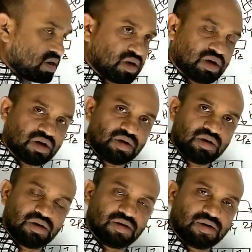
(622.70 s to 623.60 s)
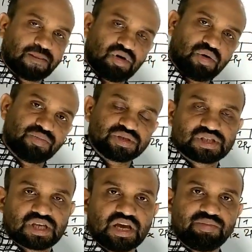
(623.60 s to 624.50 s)
are of
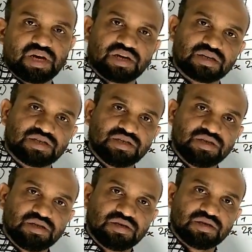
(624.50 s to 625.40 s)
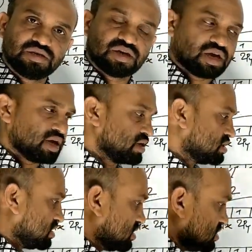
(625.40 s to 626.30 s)
same energy
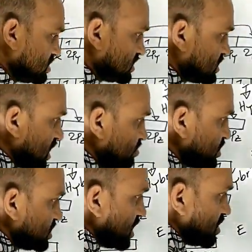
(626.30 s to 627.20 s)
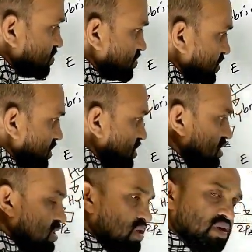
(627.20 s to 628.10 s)
and same shape.
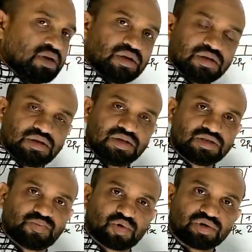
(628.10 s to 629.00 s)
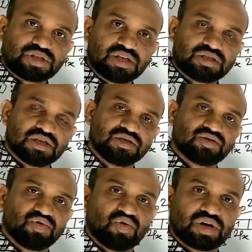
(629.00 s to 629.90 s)
This process is
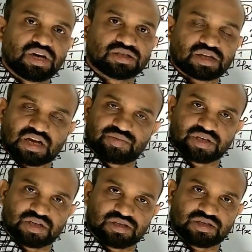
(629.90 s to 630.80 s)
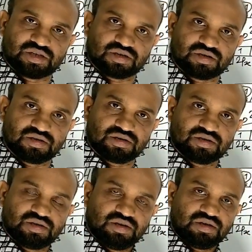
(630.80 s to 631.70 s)
known as hybridization.
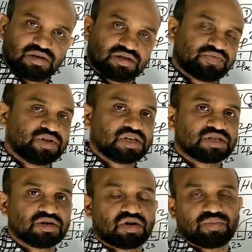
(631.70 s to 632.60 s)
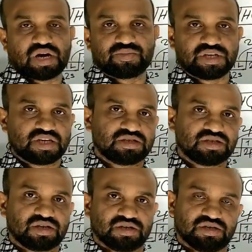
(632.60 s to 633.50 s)
Definition of
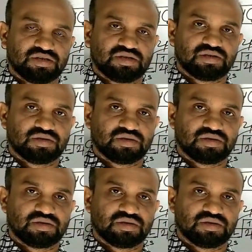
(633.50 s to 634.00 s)
hybridization is